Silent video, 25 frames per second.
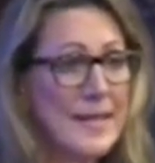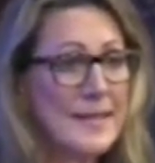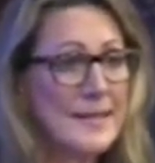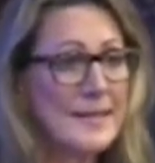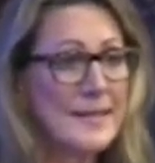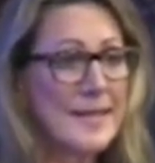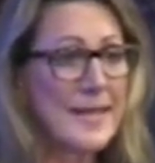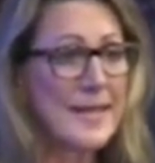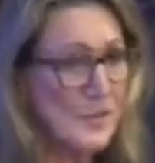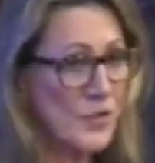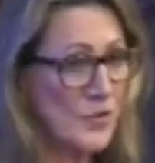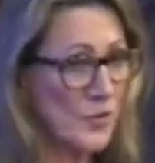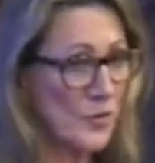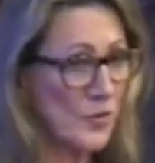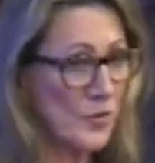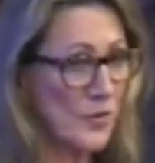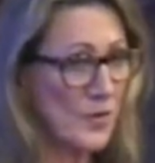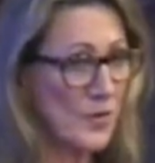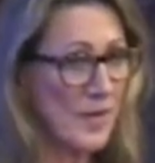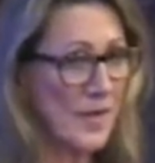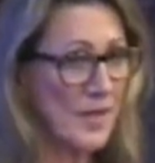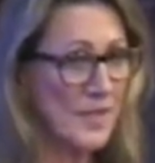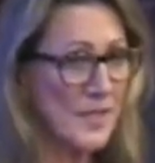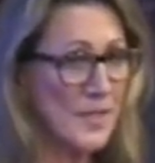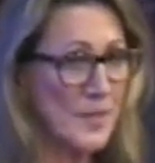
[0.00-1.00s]
lands her in
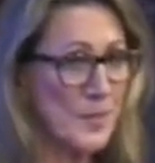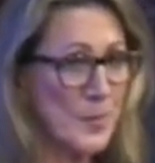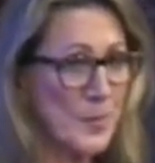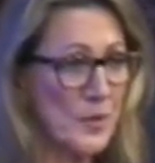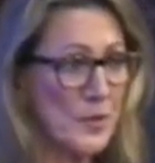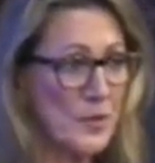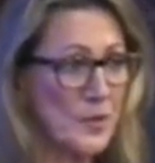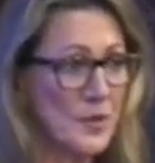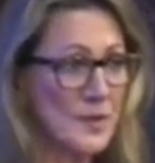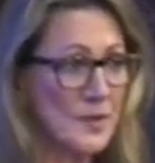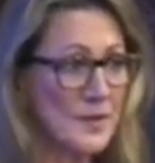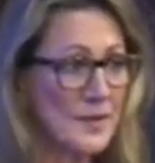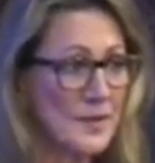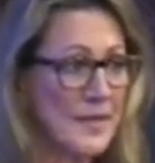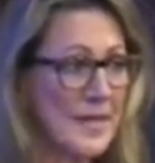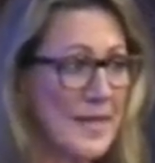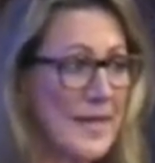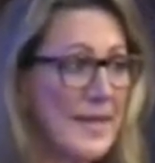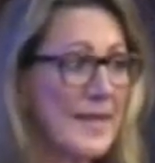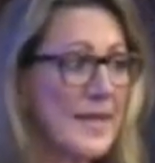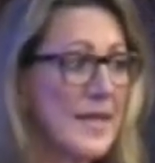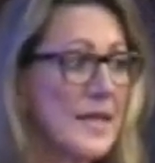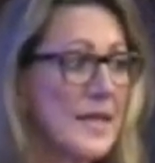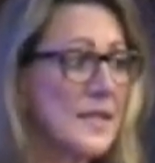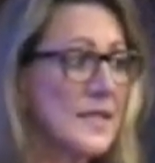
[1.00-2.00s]
the hospital
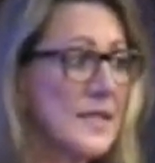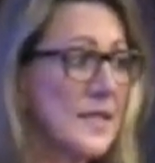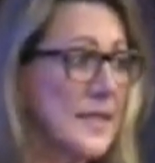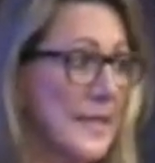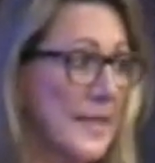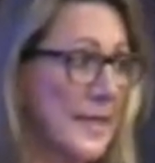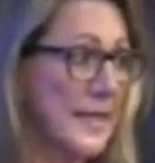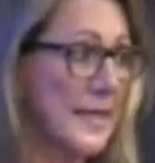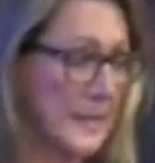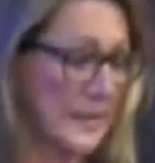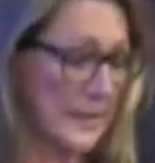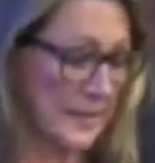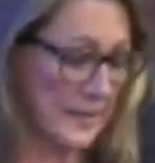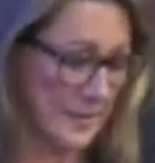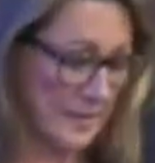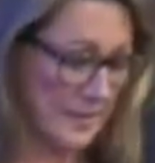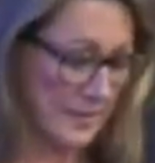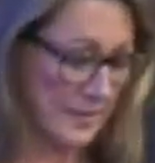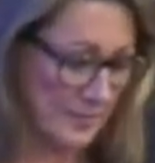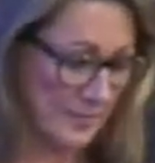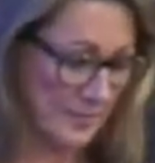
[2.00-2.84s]
and then to Italy.